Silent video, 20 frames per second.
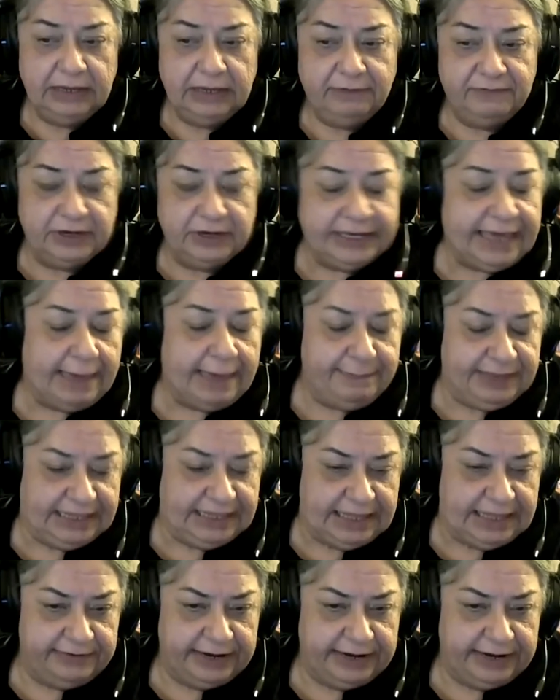
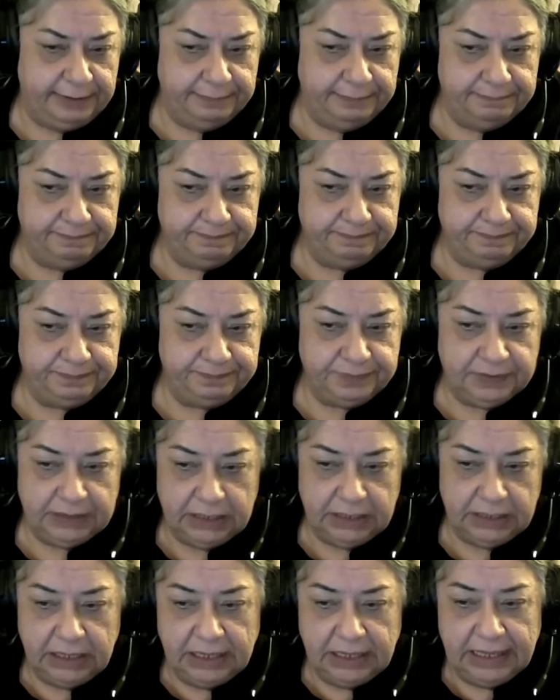vocabulary?
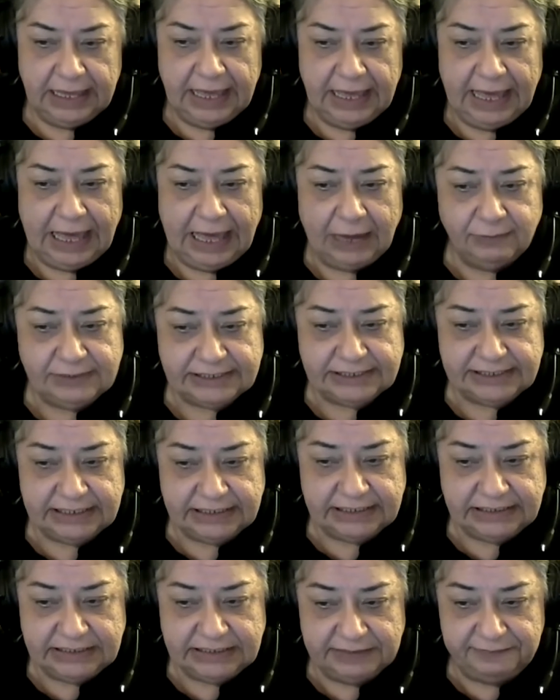How is
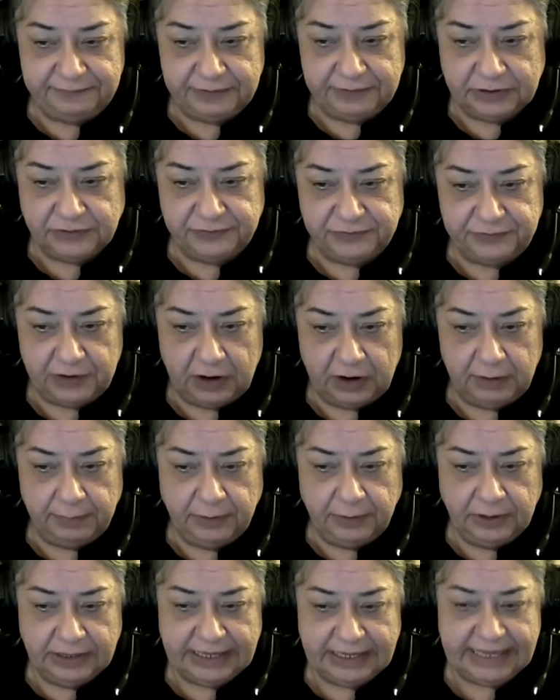it different
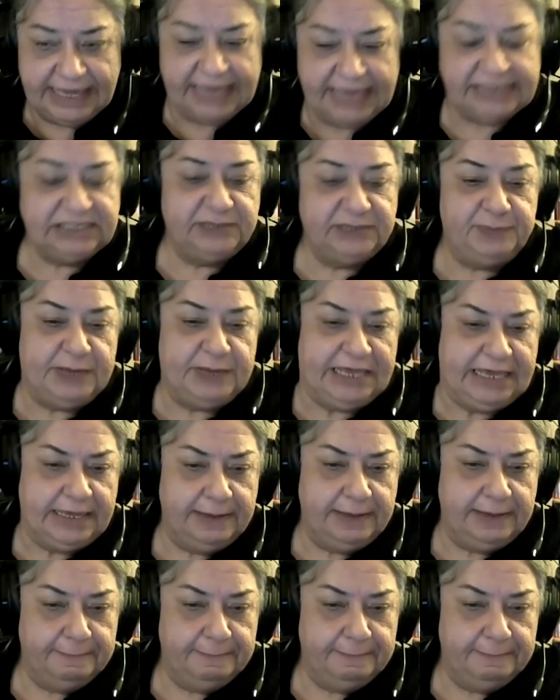from ESP?